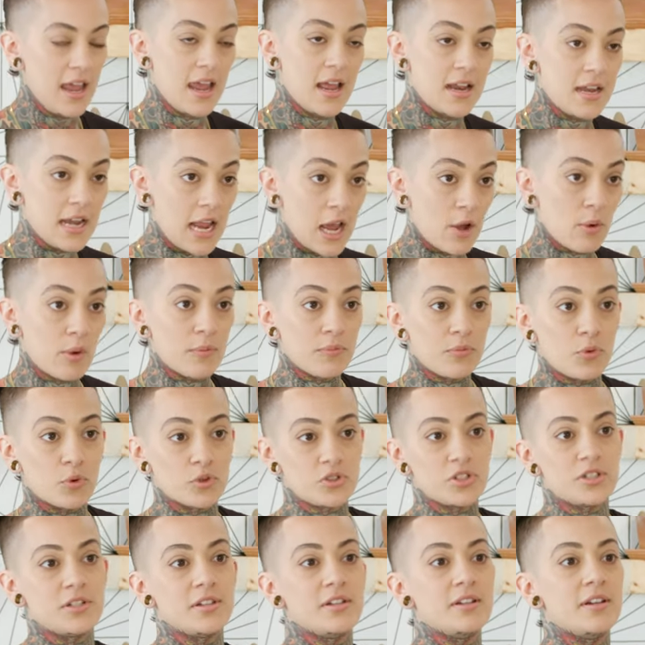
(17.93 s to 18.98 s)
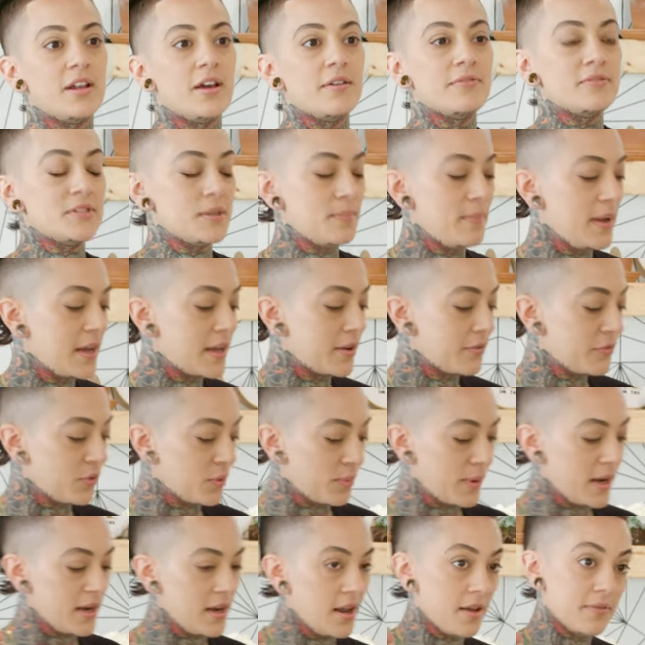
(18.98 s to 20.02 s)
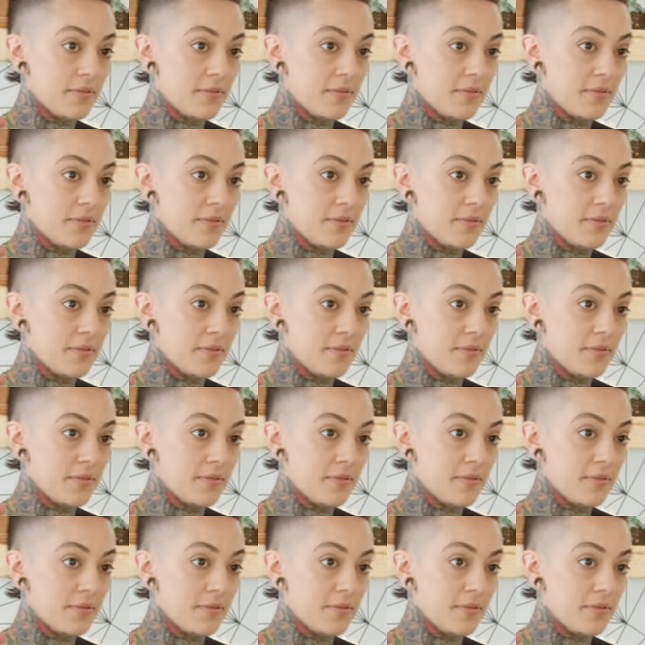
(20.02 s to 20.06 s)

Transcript: and now I'm fortunate enough to make it for my